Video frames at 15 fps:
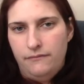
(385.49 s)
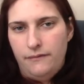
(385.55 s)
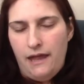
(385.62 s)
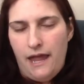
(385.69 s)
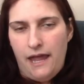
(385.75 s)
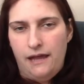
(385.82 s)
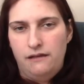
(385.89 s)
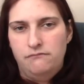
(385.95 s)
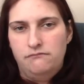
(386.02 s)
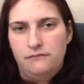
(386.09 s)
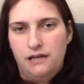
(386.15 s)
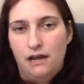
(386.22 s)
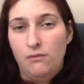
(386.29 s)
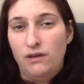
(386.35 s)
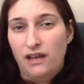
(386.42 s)
hey,
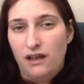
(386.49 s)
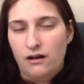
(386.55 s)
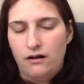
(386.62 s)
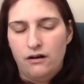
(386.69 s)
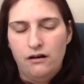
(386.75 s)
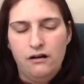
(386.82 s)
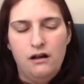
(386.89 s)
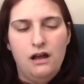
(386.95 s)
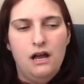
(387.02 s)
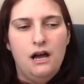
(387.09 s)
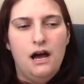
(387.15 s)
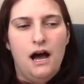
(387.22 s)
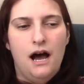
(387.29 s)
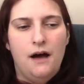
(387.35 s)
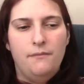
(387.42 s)
can we get her?
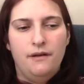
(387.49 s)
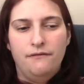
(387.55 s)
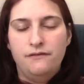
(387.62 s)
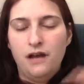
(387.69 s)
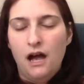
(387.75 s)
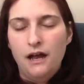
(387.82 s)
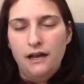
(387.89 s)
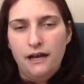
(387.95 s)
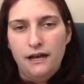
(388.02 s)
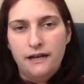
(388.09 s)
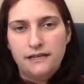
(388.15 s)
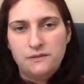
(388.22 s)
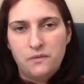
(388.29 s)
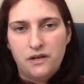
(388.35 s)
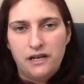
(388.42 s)
If not, it
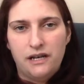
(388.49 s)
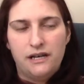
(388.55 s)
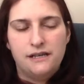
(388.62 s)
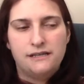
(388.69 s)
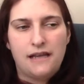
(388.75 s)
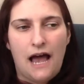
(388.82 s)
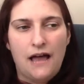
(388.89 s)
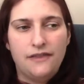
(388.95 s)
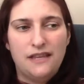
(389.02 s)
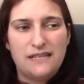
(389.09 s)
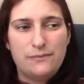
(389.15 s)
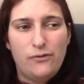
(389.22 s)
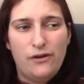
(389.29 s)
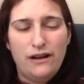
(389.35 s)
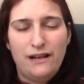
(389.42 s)
is what it is. At
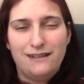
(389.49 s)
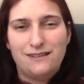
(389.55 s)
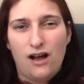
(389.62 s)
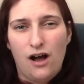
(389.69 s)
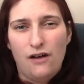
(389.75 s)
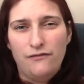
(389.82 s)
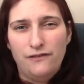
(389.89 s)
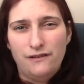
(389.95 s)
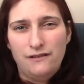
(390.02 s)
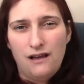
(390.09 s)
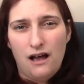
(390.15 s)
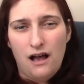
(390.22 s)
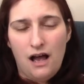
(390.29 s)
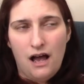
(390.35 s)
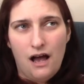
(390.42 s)
this point, it's
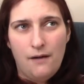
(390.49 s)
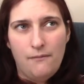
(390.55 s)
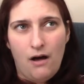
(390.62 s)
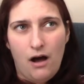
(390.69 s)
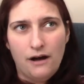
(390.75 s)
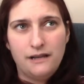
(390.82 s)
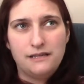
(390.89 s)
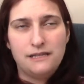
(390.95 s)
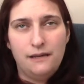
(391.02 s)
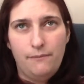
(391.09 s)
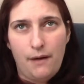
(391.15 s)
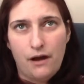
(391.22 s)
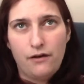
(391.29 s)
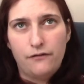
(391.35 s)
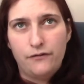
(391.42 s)
honestly
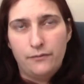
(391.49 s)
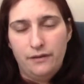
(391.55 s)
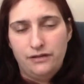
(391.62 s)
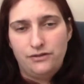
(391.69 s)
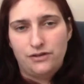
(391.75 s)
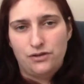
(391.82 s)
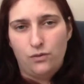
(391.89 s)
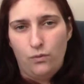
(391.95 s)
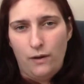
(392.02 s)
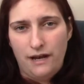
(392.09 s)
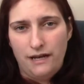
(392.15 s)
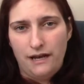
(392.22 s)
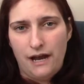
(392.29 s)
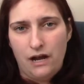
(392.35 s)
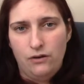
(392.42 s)
better for me just to
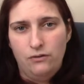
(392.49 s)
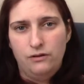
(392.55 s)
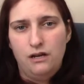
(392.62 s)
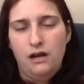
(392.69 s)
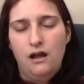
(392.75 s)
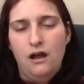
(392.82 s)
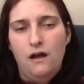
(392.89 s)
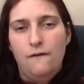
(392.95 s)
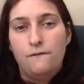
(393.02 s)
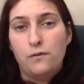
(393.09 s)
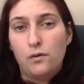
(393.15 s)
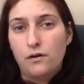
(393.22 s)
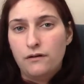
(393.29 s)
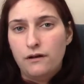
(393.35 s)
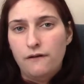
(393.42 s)
wait it out
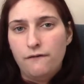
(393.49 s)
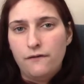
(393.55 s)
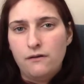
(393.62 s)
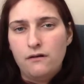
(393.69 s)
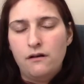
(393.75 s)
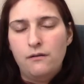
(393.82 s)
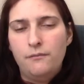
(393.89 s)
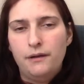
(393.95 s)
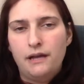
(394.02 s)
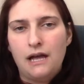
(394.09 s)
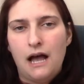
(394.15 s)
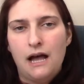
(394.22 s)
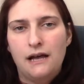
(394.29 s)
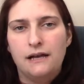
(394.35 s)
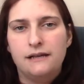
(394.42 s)
for a referral,
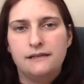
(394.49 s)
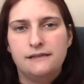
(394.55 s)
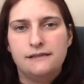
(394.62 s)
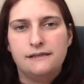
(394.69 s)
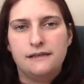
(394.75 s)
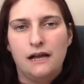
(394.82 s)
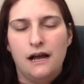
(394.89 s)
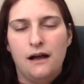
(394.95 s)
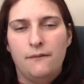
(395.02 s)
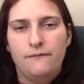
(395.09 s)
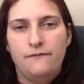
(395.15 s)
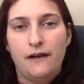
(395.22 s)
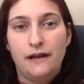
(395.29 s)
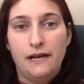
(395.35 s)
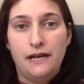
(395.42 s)
because
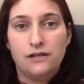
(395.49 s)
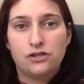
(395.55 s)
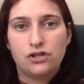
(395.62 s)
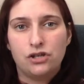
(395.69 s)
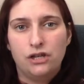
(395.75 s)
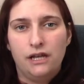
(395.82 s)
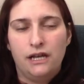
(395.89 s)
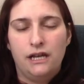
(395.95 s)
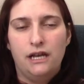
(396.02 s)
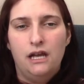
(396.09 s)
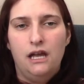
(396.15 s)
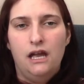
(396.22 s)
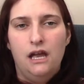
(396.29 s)
financially,